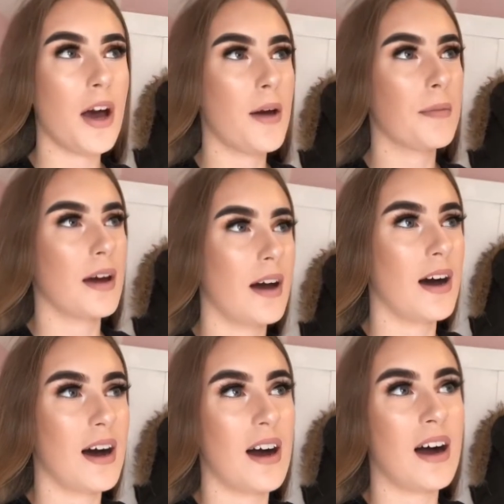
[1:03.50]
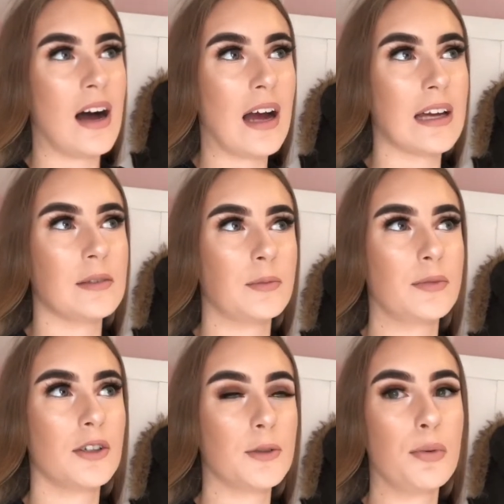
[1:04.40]
um, I am
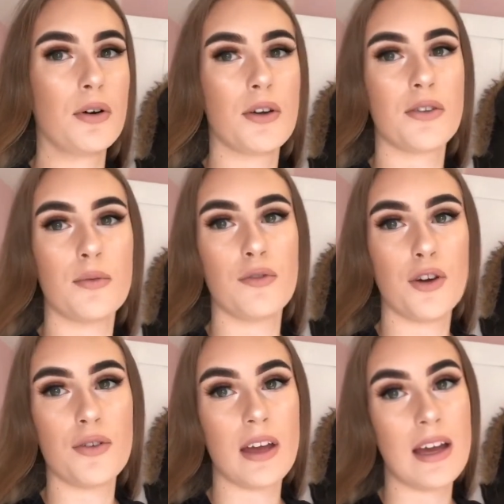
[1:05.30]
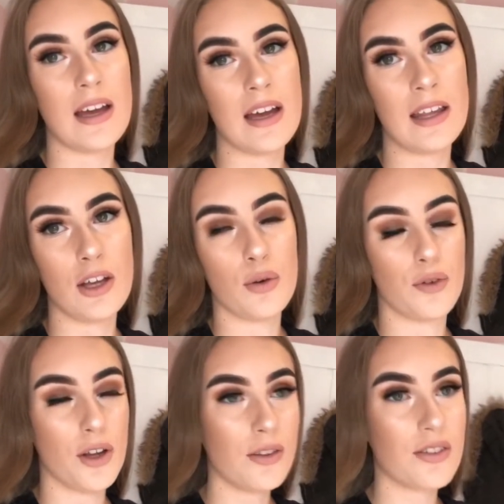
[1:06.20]
going to put some food in the
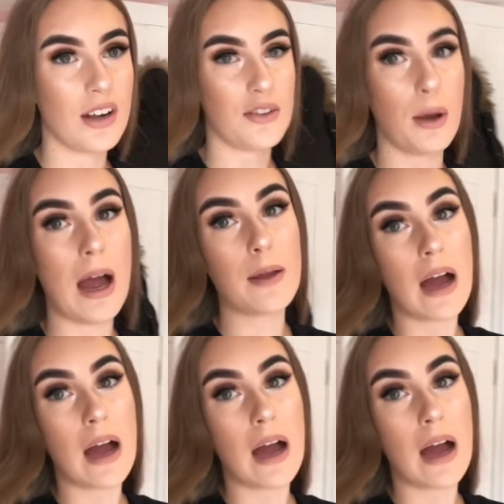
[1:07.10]
oven so that's what I'm